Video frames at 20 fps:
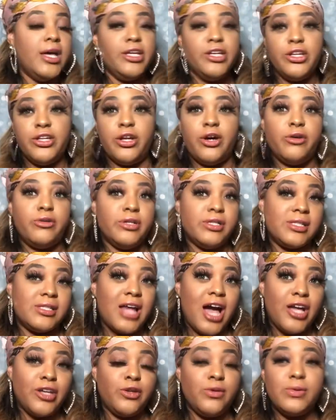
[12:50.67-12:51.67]
you know, is
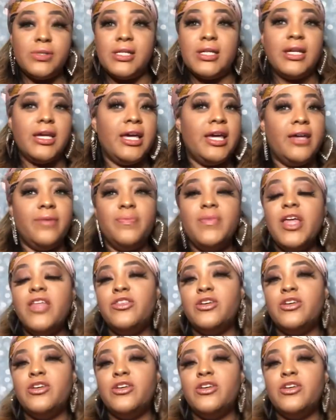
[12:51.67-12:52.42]
not using it.